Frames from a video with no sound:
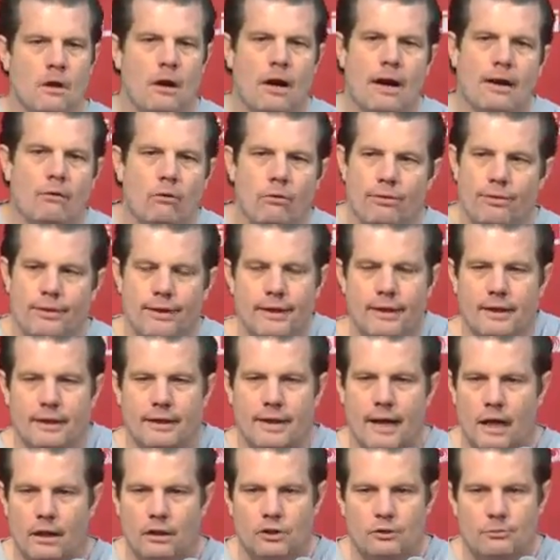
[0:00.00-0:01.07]
I don't think in
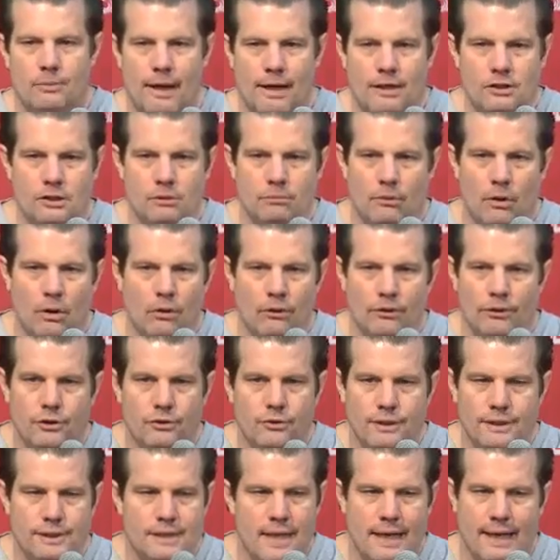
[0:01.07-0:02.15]
college basketball you
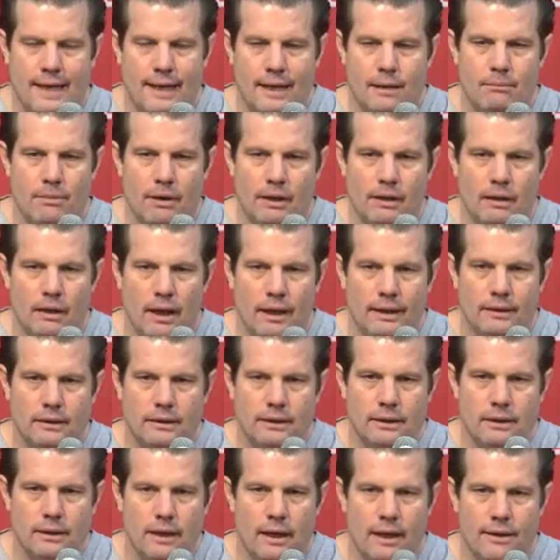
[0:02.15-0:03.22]
can take anybody lightly.